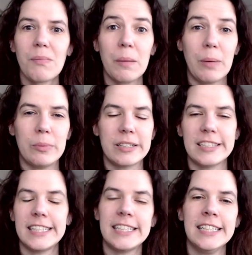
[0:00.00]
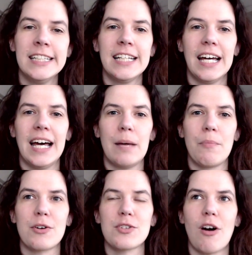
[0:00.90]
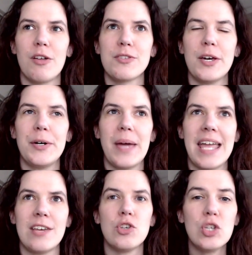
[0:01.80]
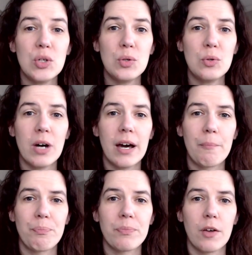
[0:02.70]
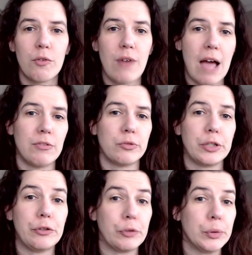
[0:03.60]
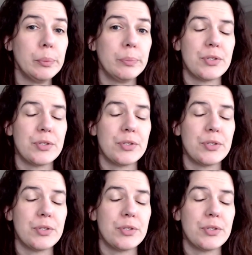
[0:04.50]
publicly. There's also a new Ravelry group.